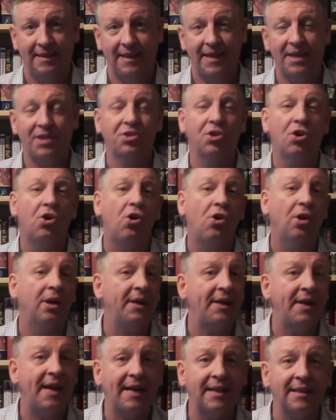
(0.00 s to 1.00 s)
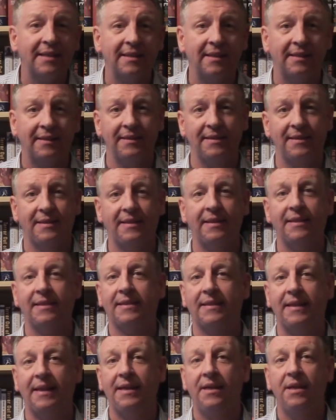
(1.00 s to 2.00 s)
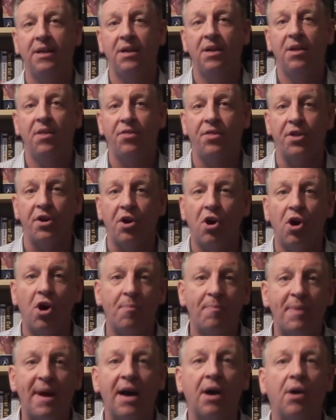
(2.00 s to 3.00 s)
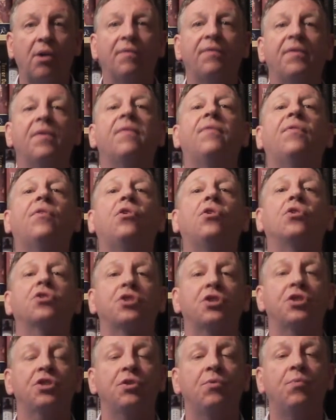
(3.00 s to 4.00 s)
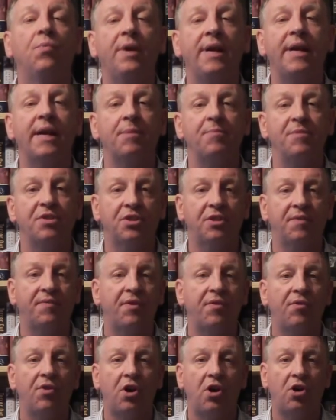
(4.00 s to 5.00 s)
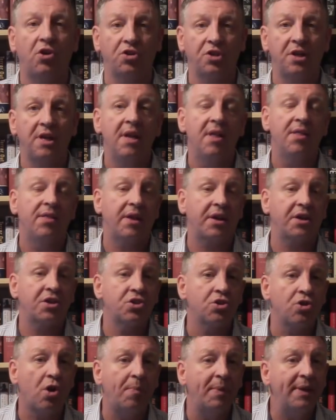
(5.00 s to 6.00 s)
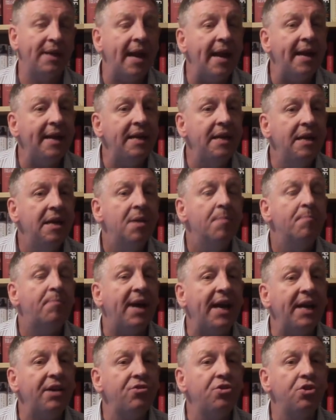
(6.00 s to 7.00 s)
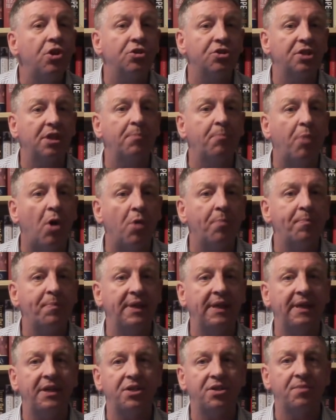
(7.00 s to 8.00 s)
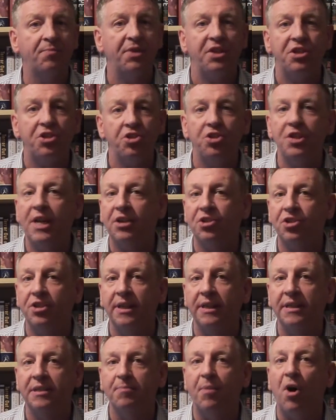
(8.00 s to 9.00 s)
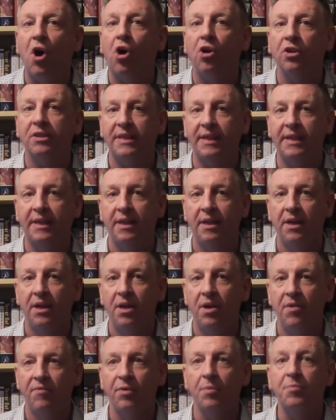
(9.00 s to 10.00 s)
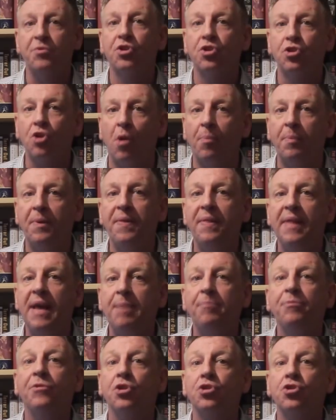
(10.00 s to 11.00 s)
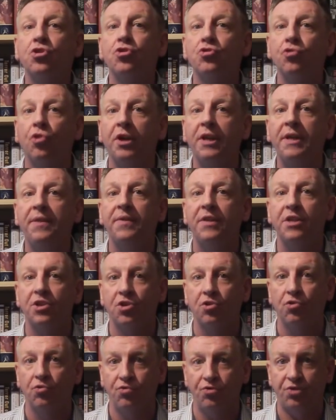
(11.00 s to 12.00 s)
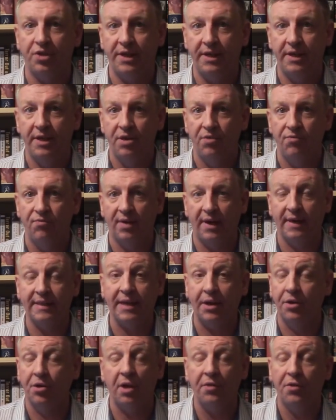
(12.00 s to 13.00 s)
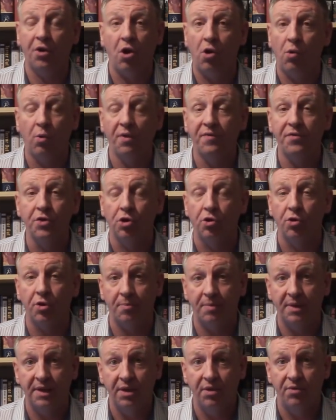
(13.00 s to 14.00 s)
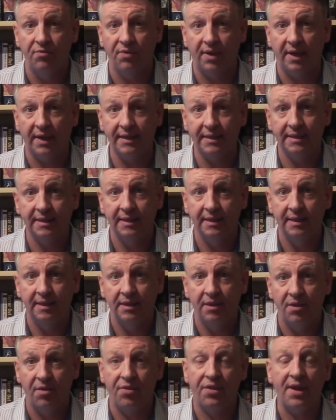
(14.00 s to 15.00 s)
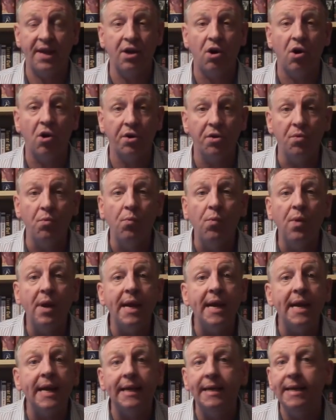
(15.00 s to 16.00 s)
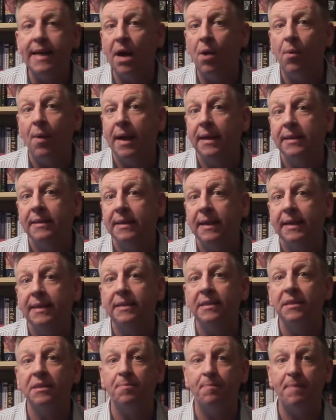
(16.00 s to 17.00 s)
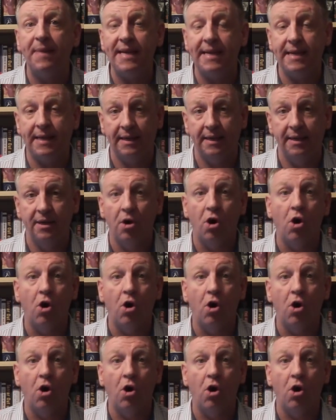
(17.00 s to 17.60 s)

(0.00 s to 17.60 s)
It's all an accident, you see. There are powerful forces at work, Mr. Farage, that are stopping any patriotic, populist, British Nationalist Party from stopping them destroying this country, right? And on the whole of Europe, right? They are at work now as I speak.